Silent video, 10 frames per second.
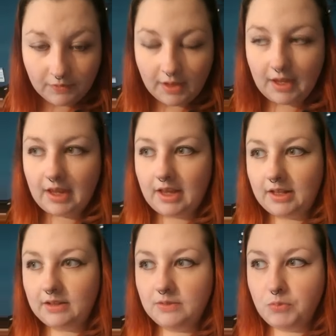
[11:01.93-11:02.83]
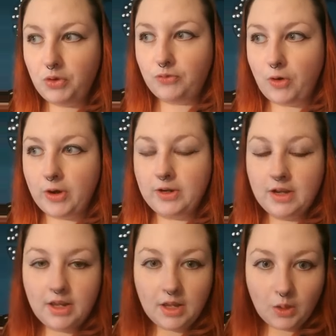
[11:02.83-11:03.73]
and move on
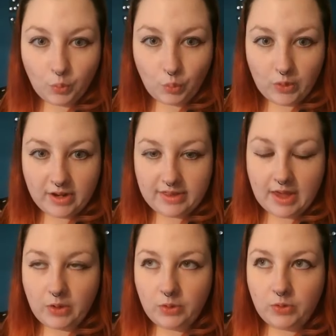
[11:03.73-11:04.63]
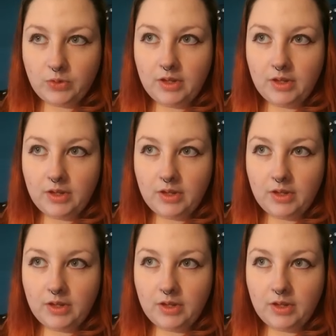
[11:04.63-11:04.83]
without,